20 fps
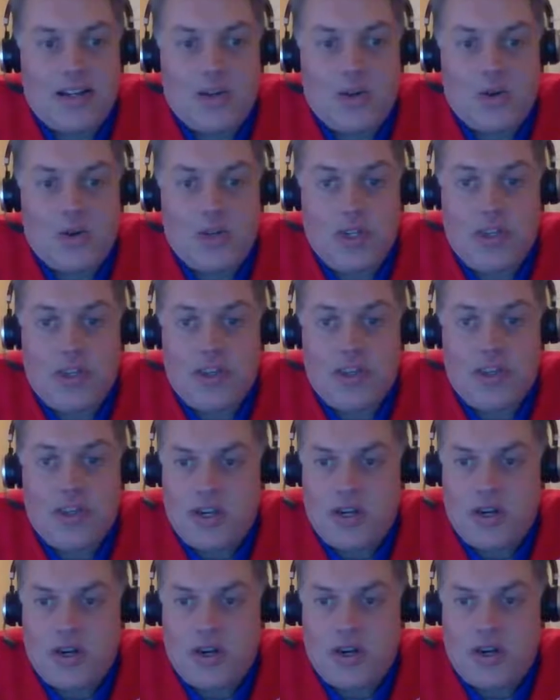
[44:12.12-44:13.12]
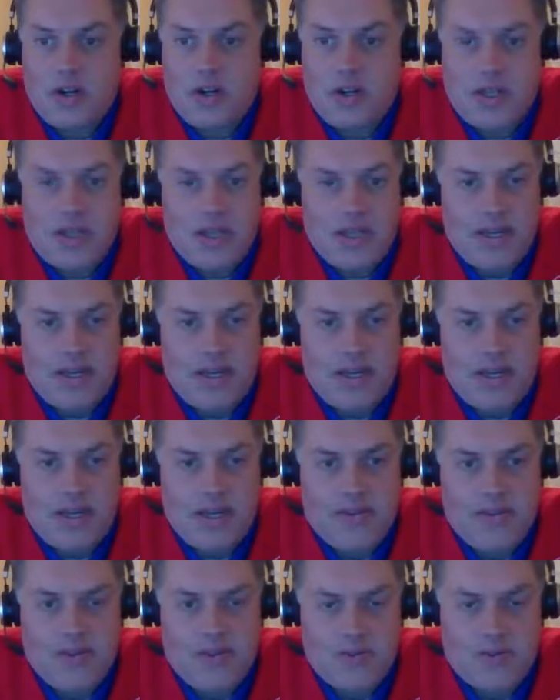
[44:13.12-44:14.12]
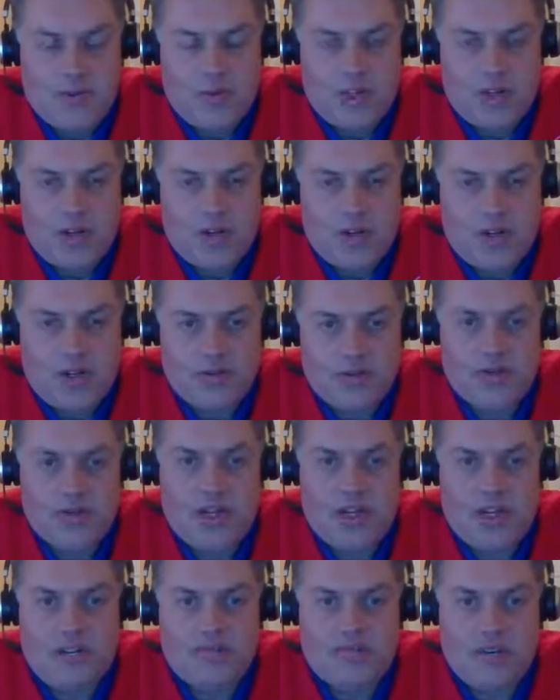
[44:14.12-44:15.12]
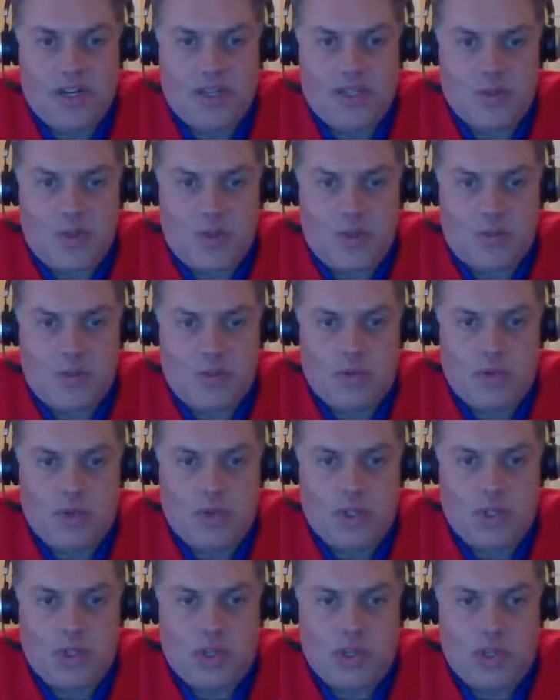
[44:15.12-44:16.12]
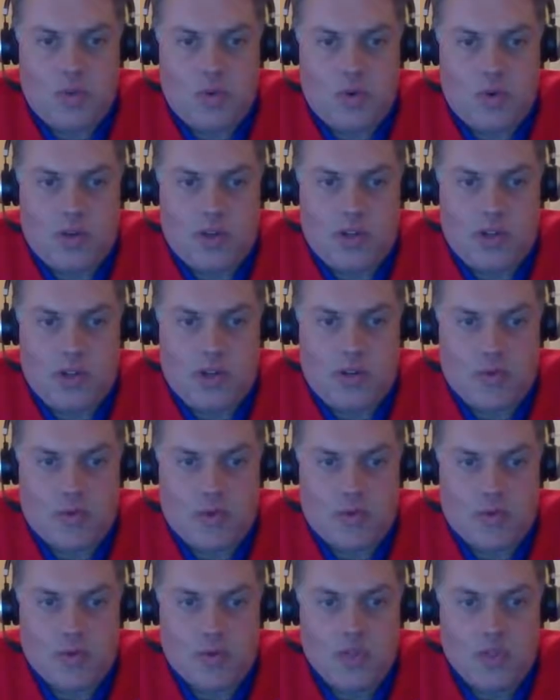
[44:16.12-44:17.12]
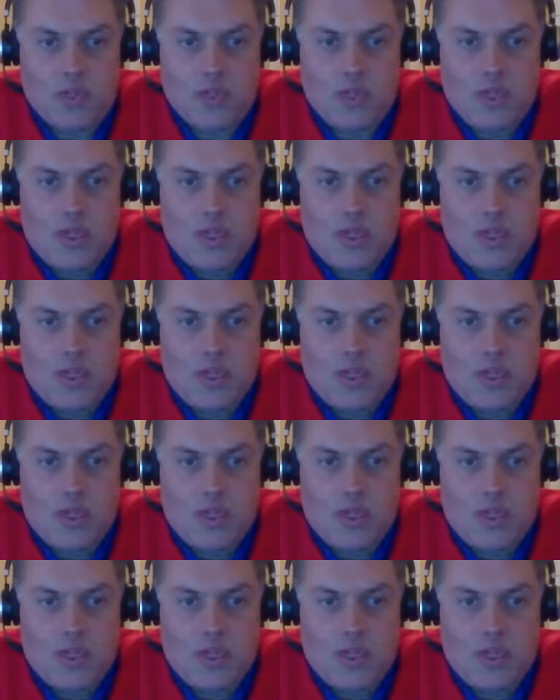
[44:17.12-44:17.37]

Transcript: Goalie of the year. This one was hard. I swapped between Dylan Ward and Nick Rose,